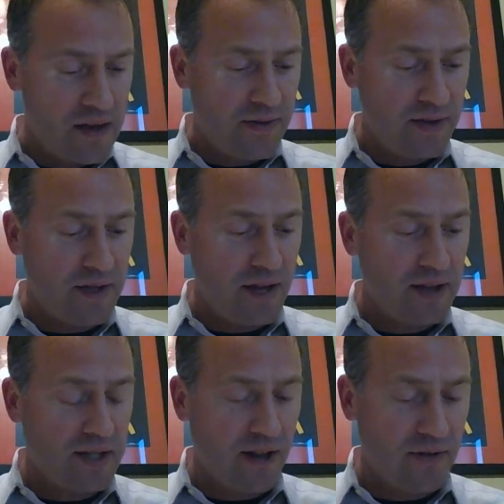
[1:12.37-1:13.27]
the
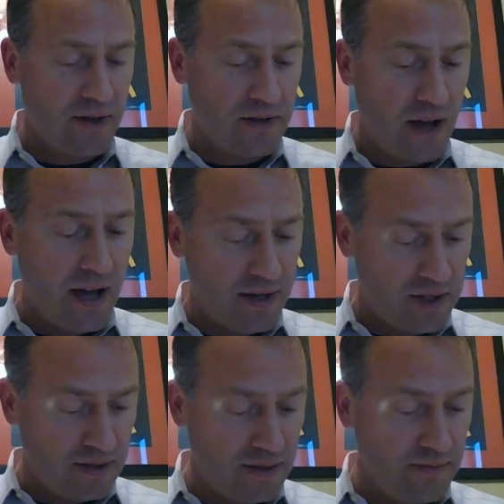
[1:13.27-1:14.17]
states that have the
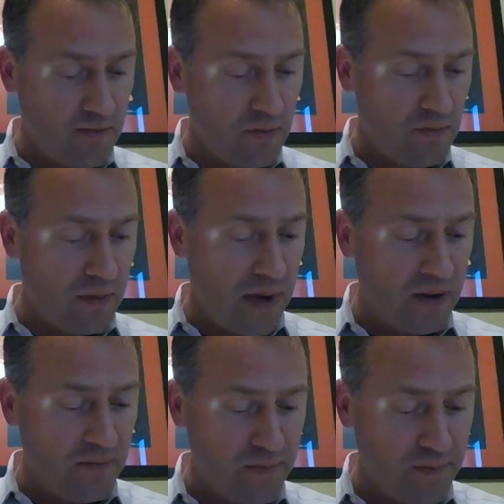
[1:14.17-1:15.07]
highest amount
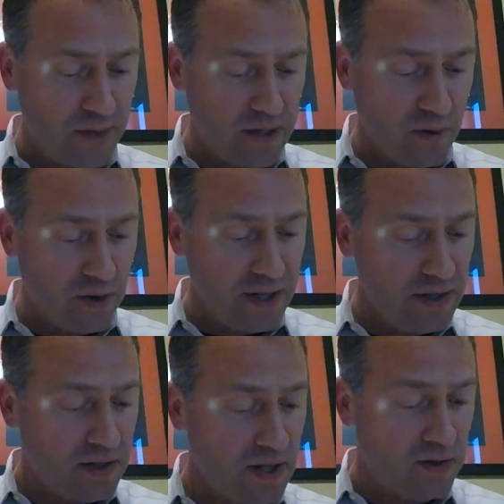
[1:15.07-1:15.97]
of
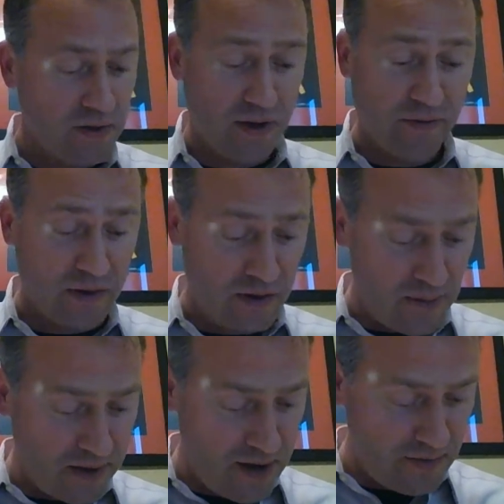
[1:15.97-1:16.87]
minorities, District of
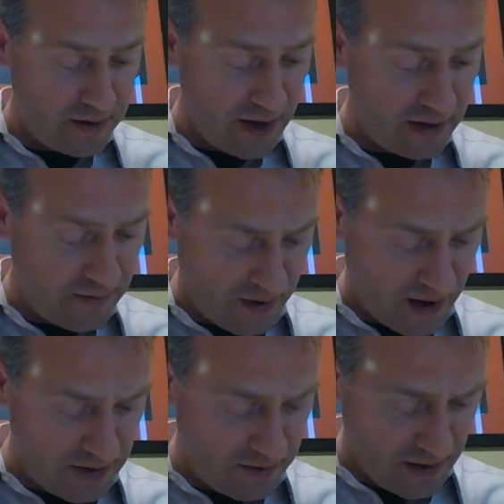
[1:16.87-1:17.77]
Columbia with
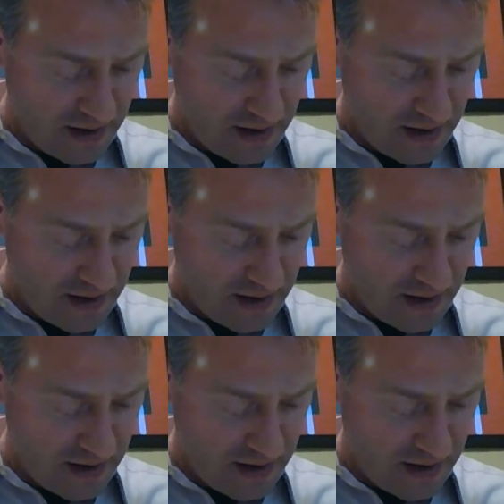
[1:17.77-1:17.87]
95%,